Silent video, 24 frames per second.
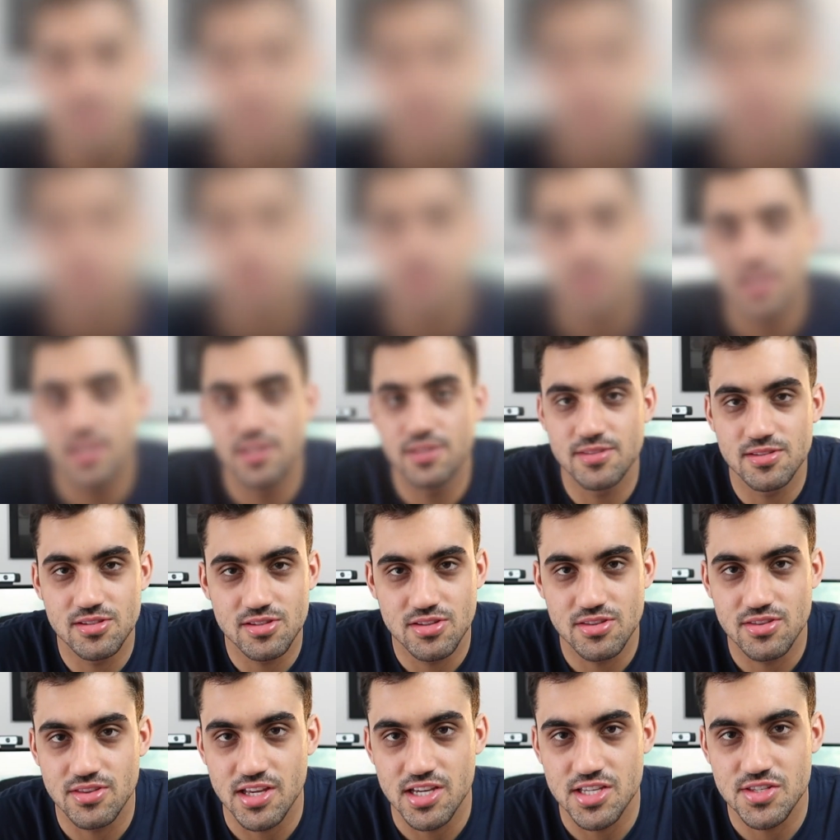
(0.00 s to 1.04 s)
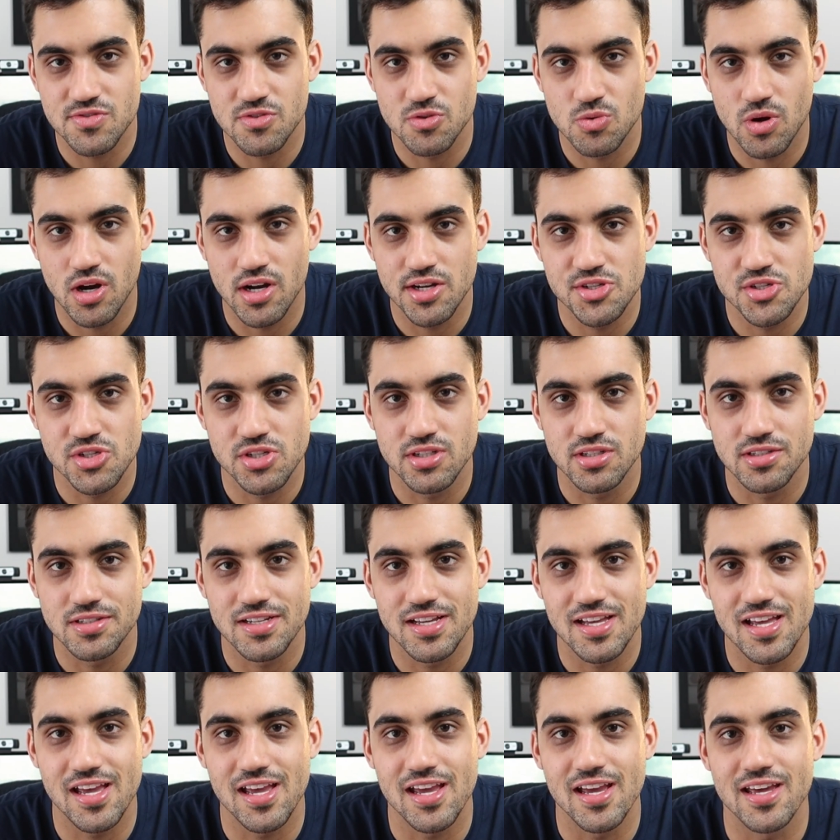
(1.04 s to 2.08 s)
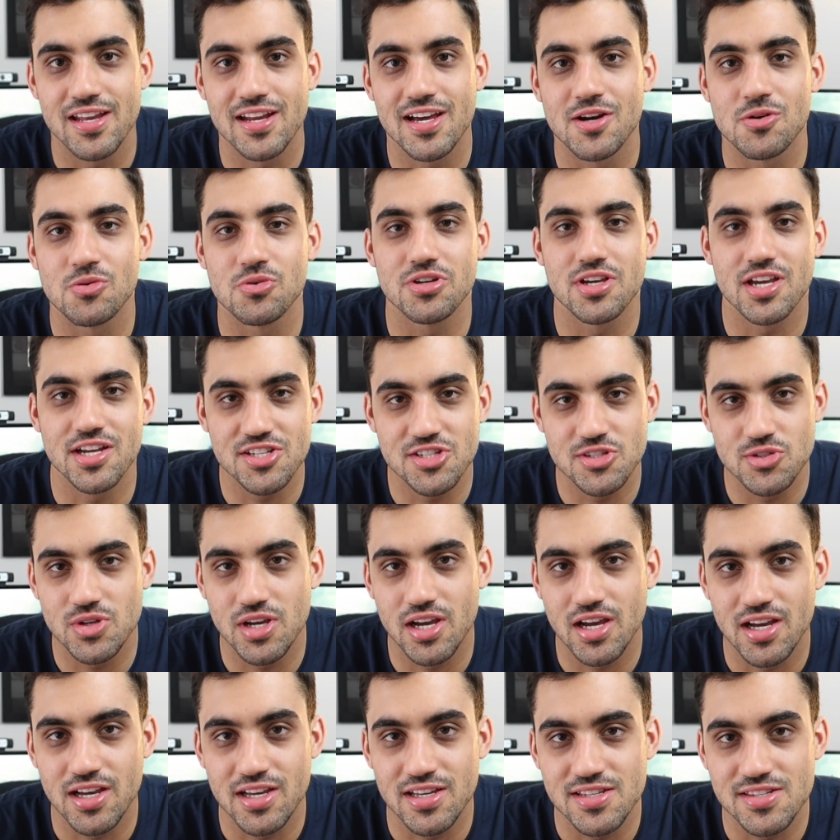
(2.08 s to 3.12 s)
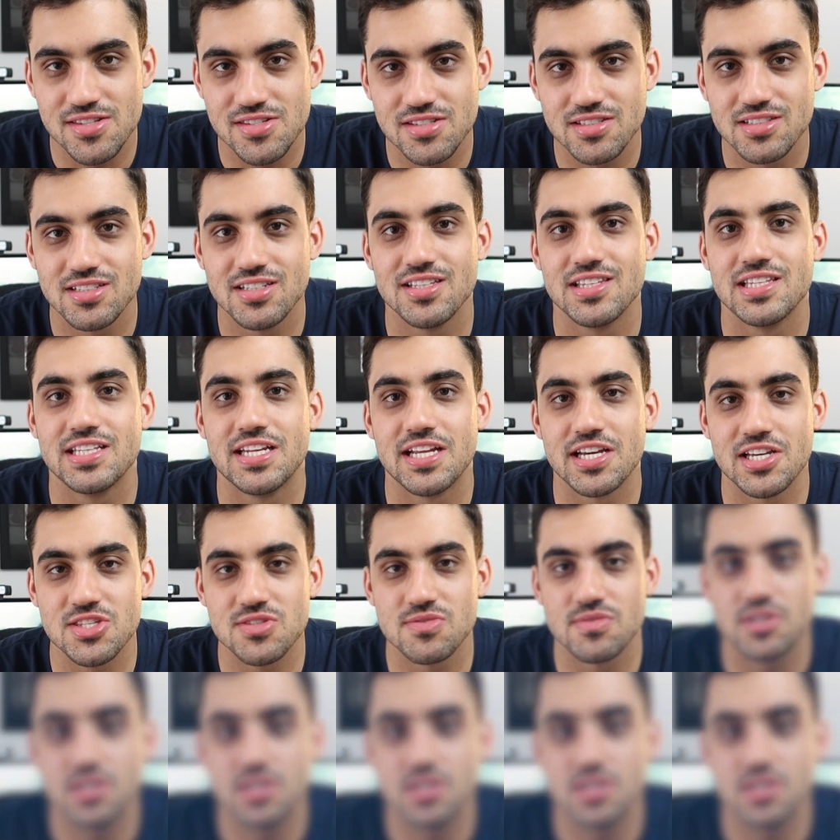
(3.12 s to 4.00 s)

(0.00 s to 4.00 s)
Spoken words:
So again, thanks for watching, and I will catch you guys in the next